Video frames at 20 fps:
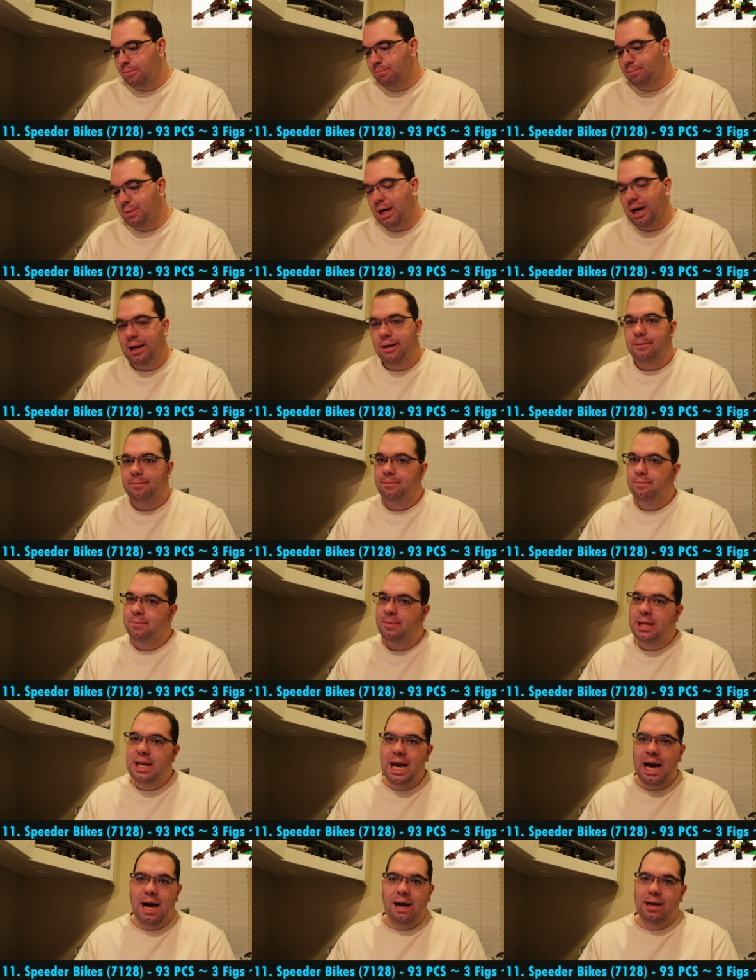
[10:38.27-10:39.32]
But
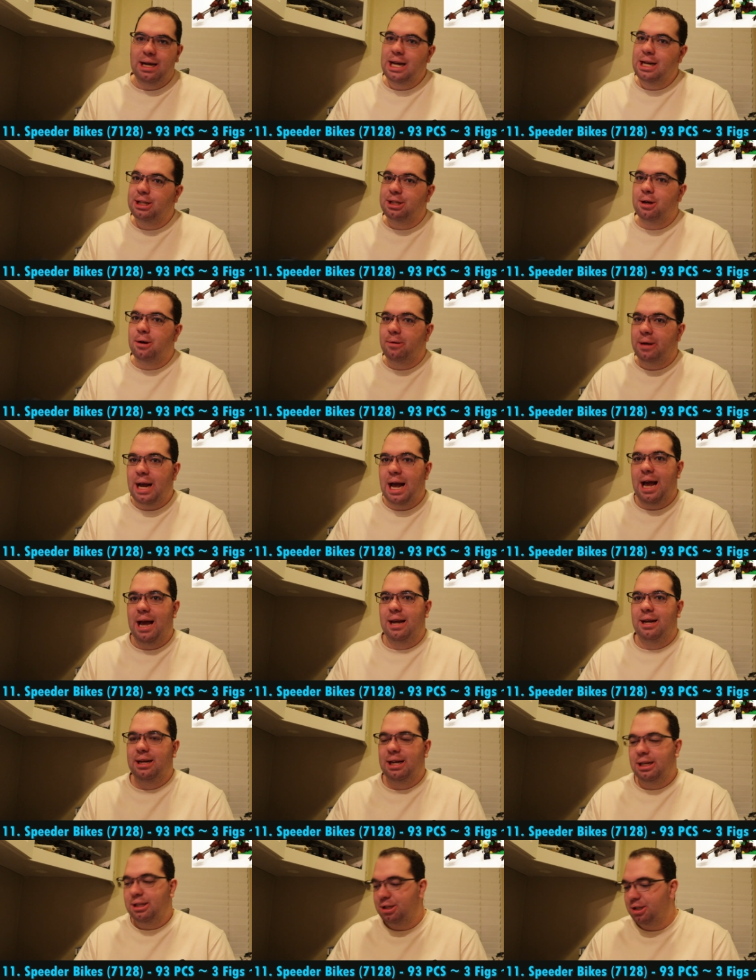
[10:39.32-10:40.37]
yeah, it's okay.
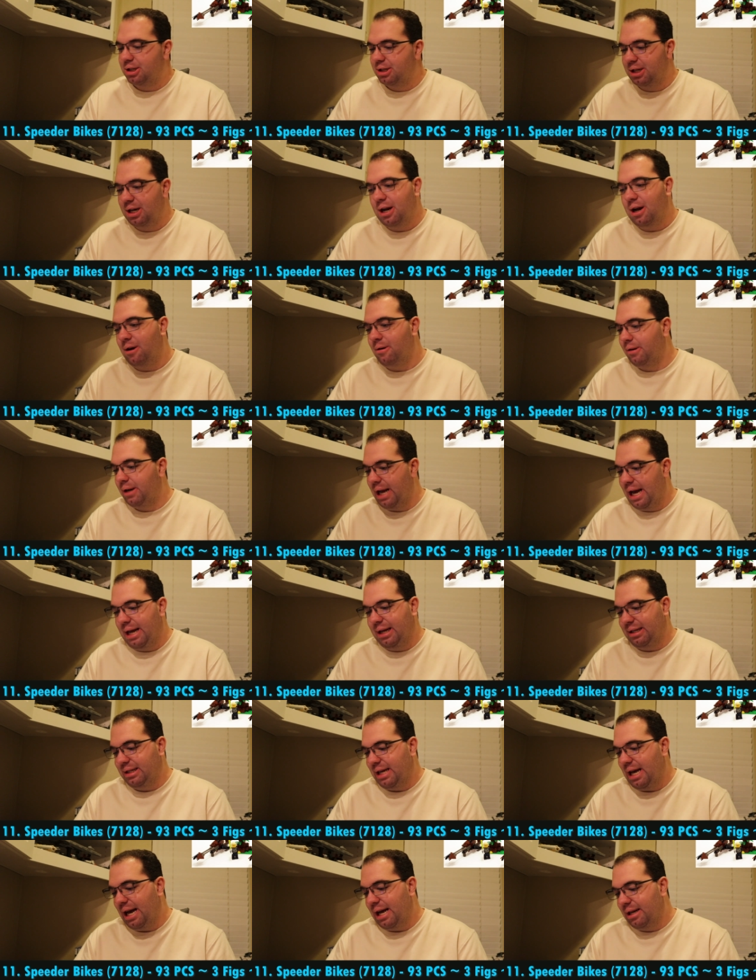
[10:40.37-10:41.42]
It's just an okay
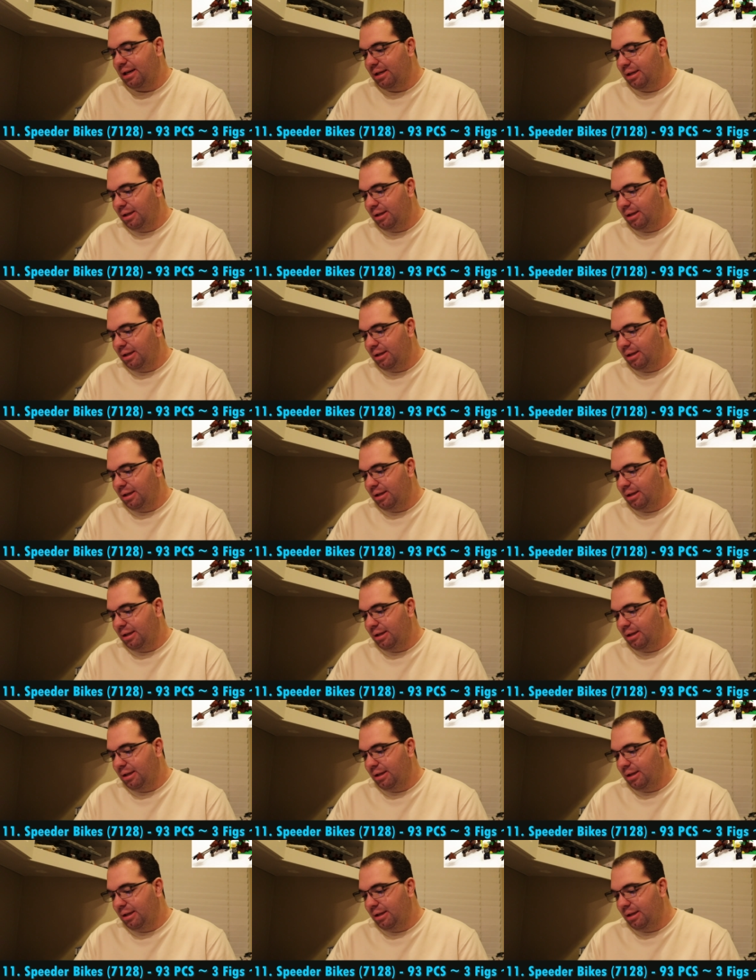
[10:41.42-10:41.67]
set.